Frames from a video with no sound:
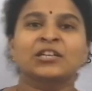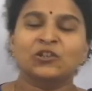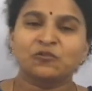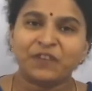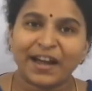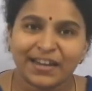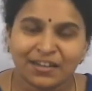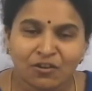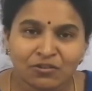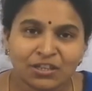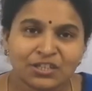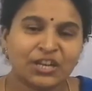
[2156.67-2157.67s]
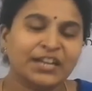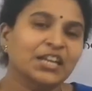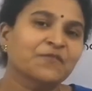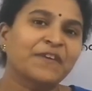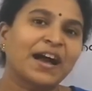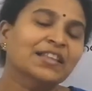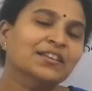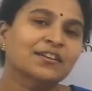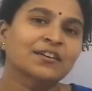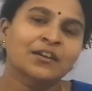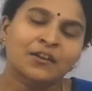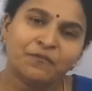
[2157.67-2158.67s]
To find out the genetic
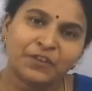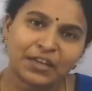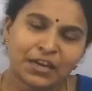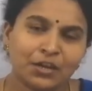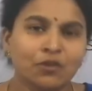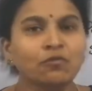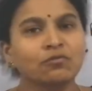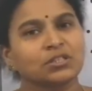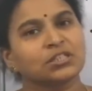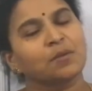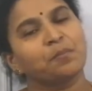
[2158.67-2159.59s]
father, we can use